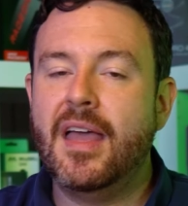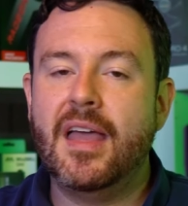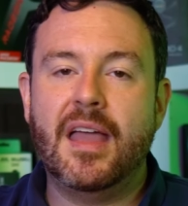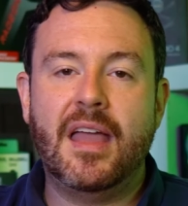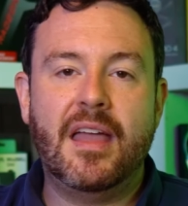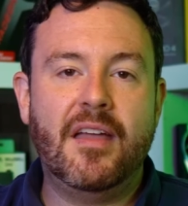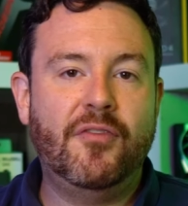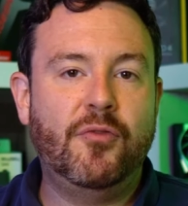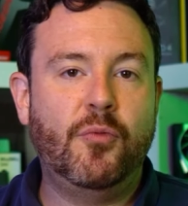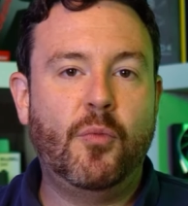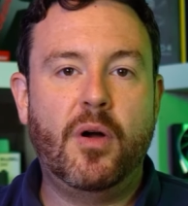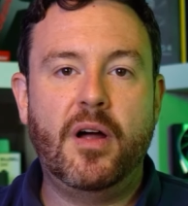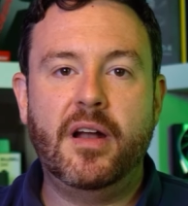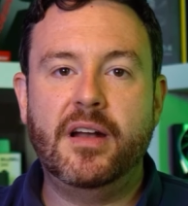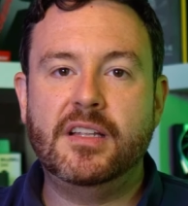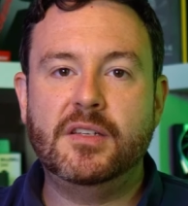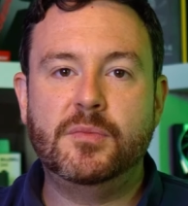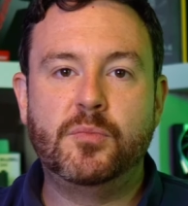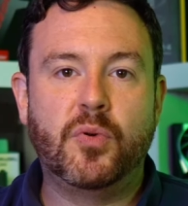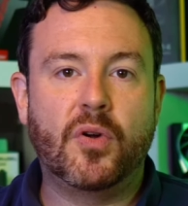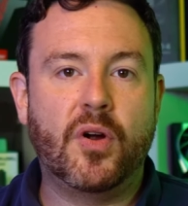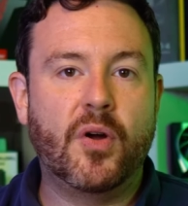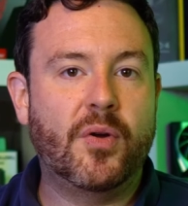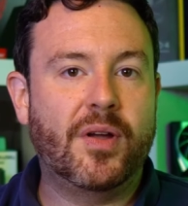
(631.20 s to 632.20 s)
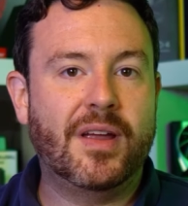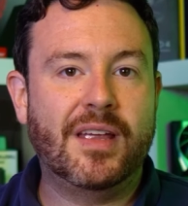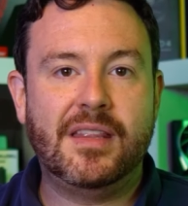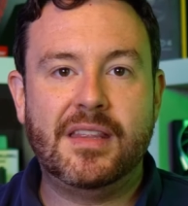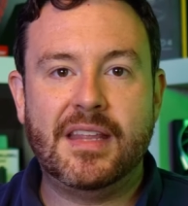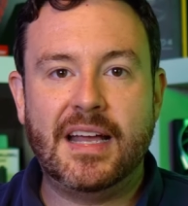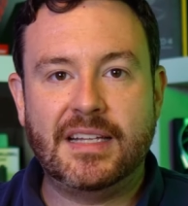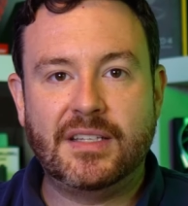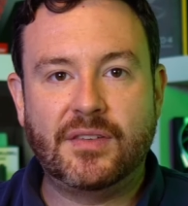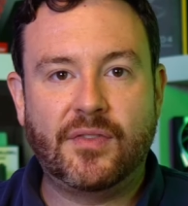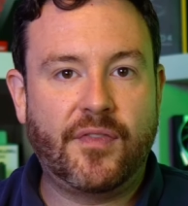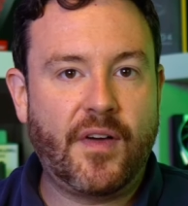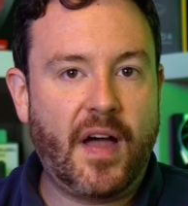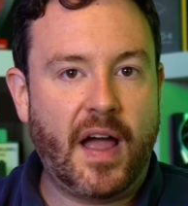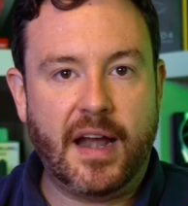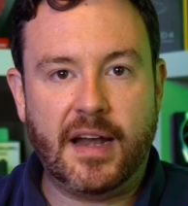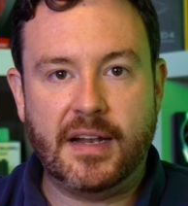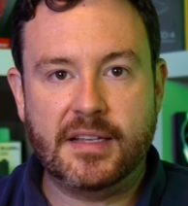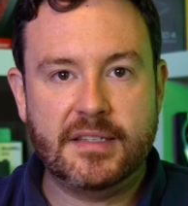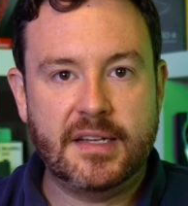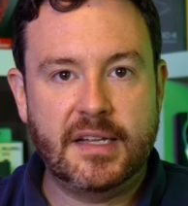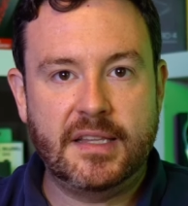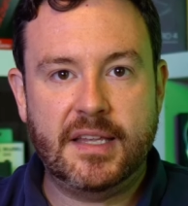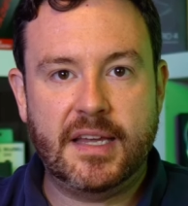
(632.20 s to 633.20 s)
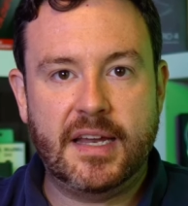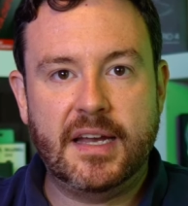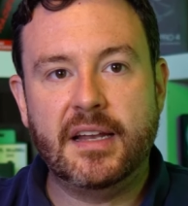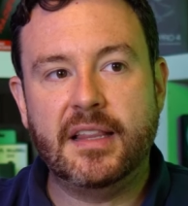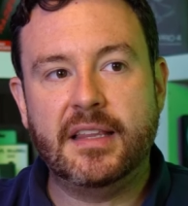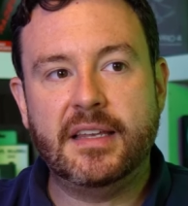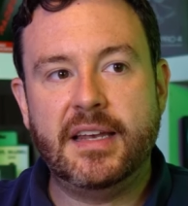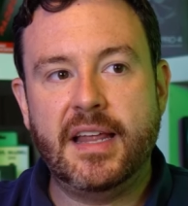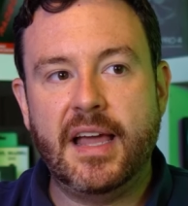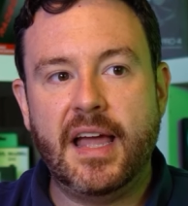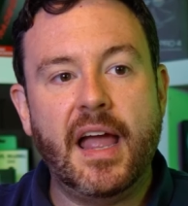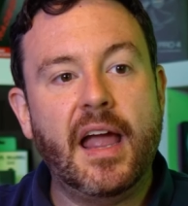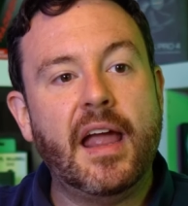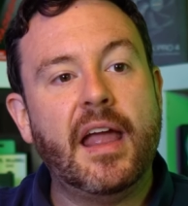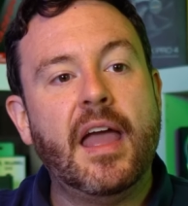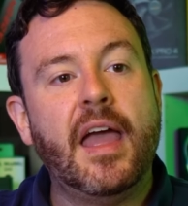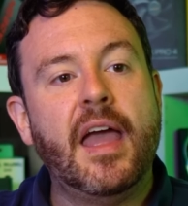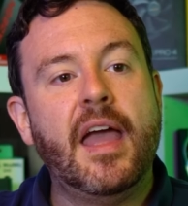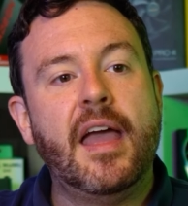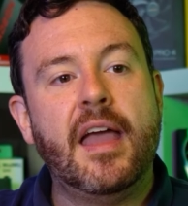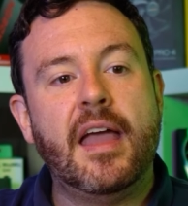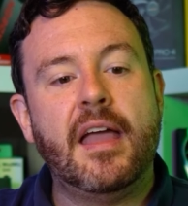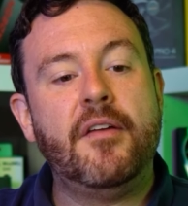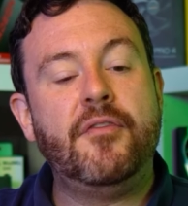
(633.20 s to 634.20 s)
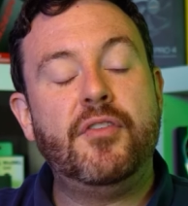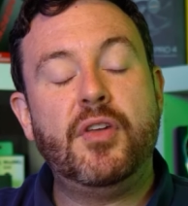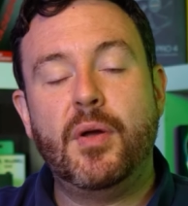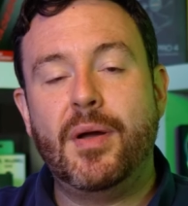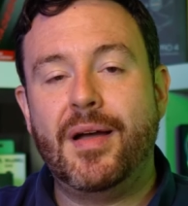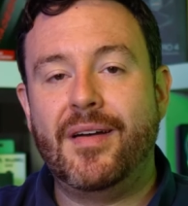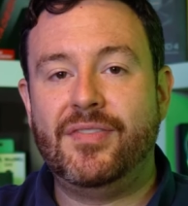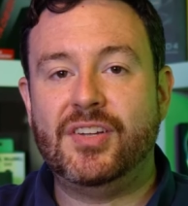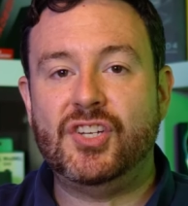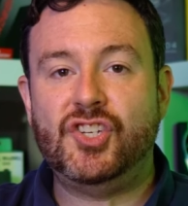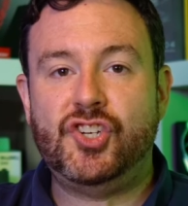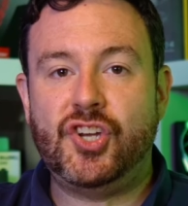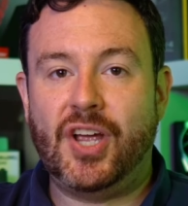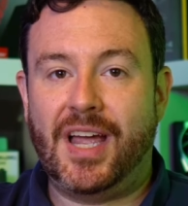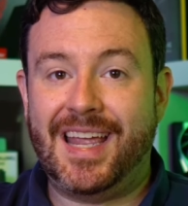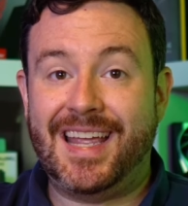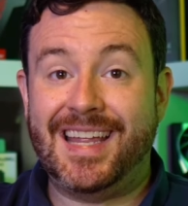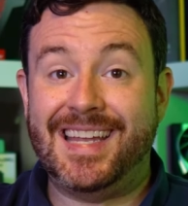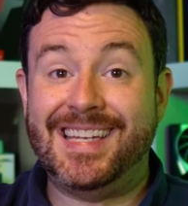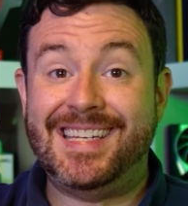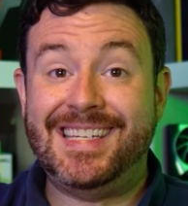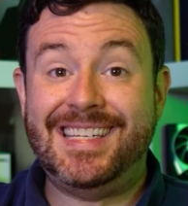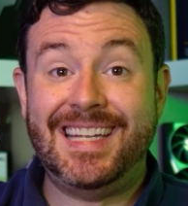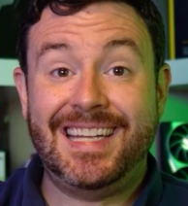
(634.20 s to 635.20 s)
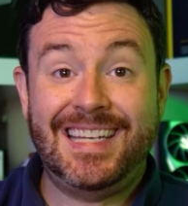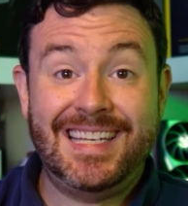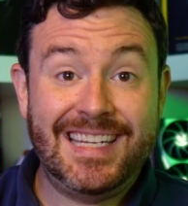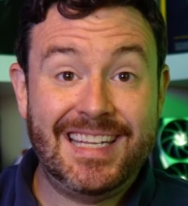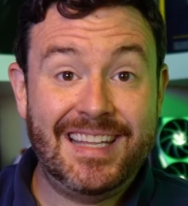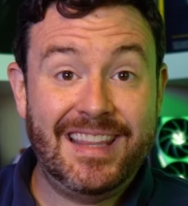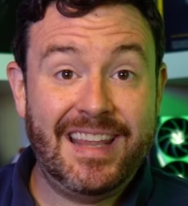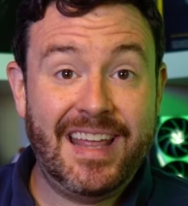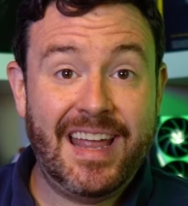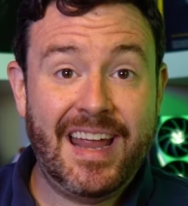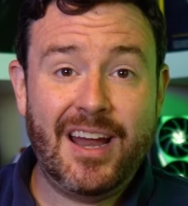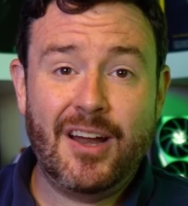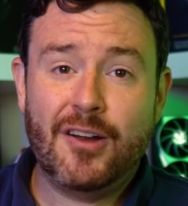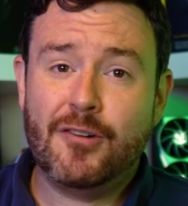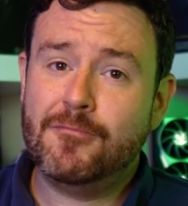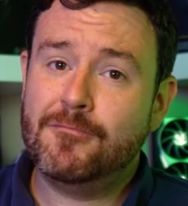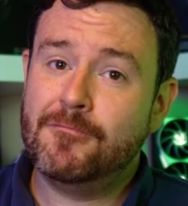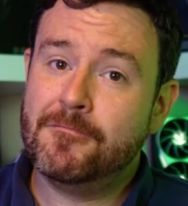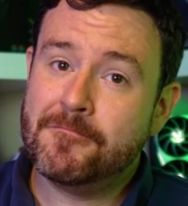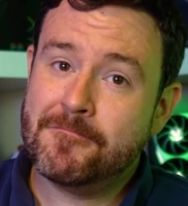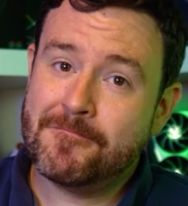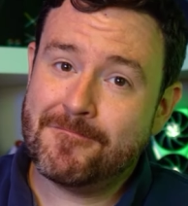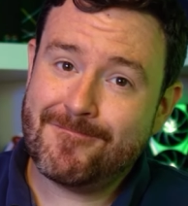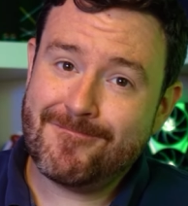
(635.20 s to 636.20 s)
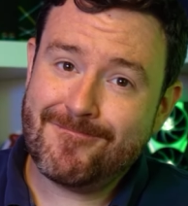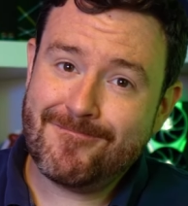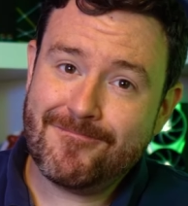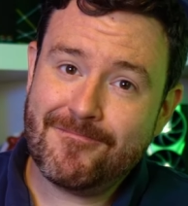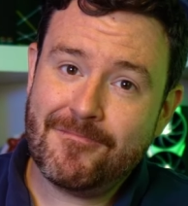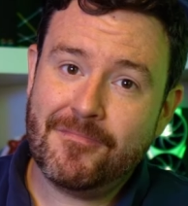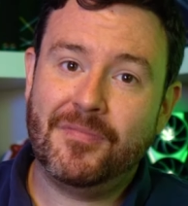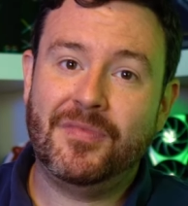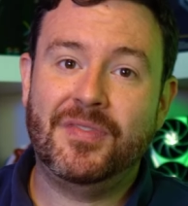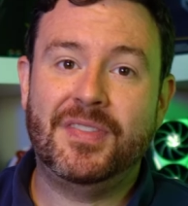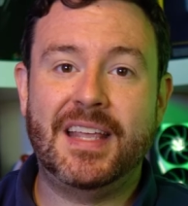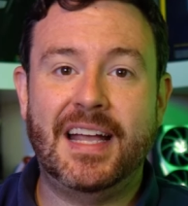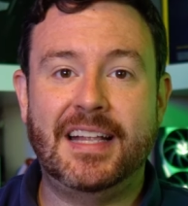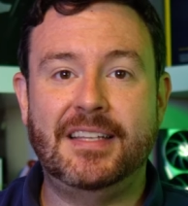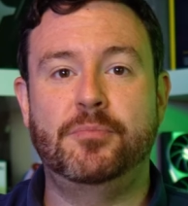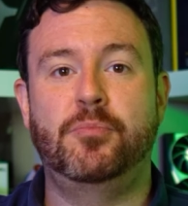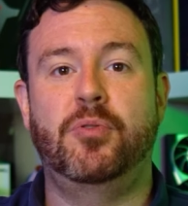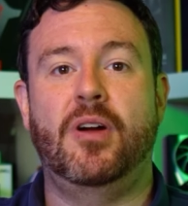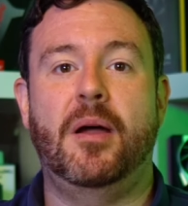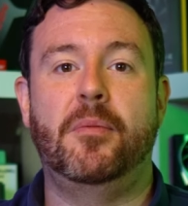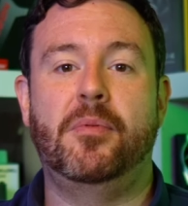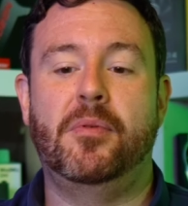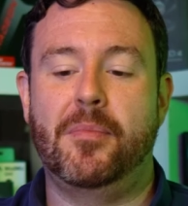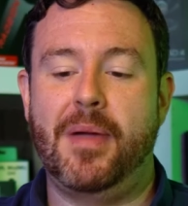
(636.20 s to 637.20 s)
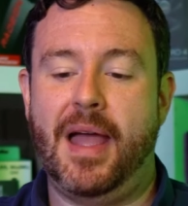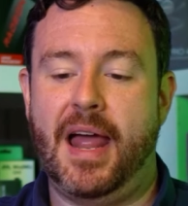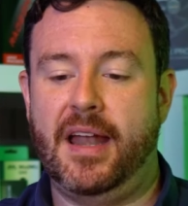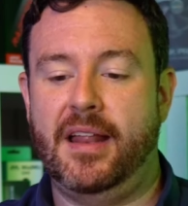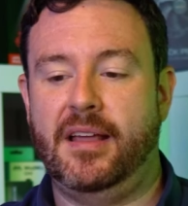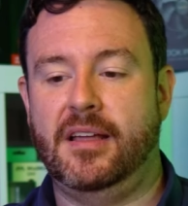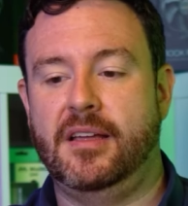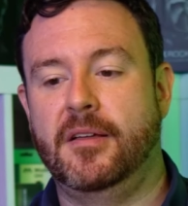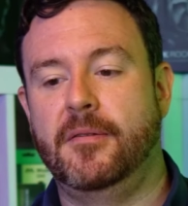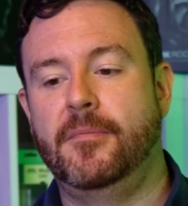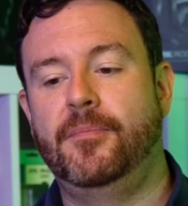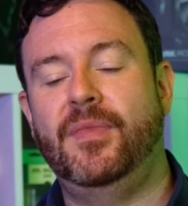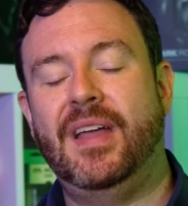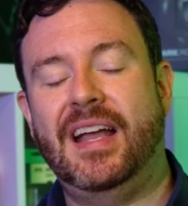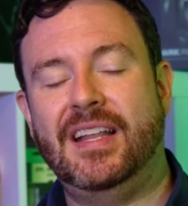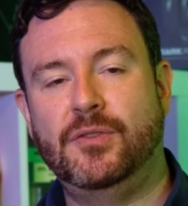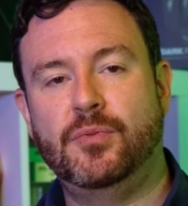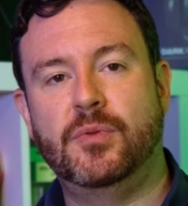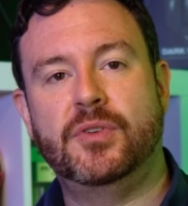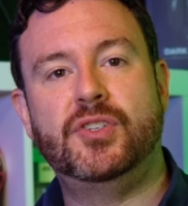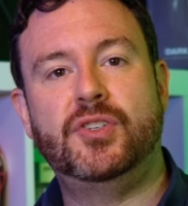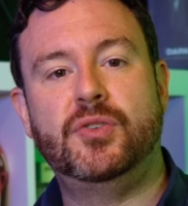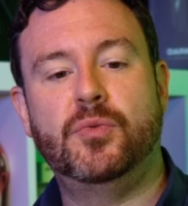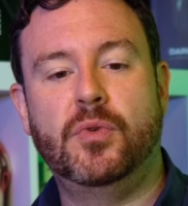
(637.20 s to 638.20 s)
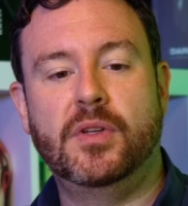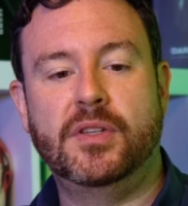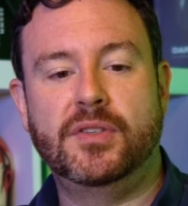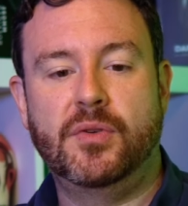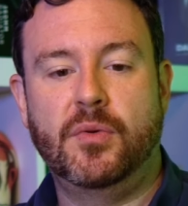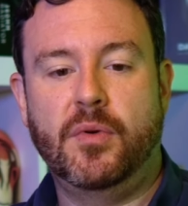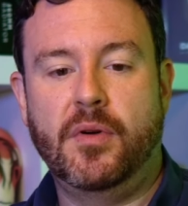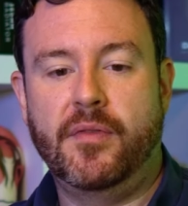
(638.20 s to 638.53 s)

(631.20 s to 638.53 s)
If one is broken, that's fine. It's not the end of the day. If you have a giant dent in there, that's problematic. That's what you want to